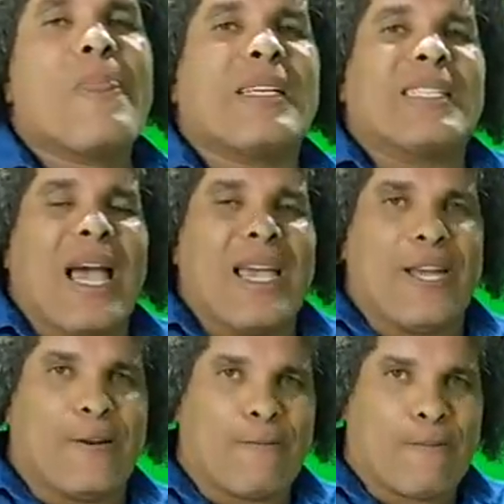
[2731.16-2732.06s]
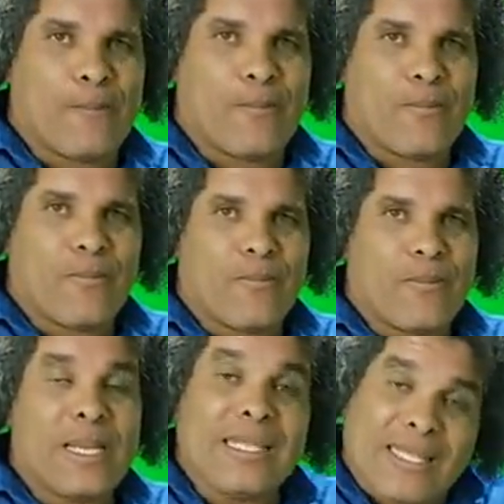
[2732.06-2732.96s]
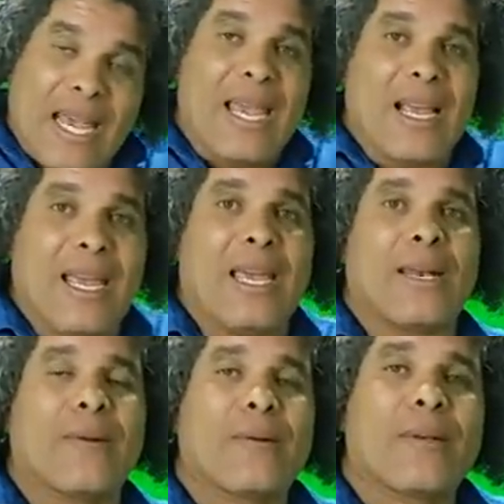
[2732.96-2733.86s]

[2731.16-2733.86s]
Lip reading: they're saying, he's saying again,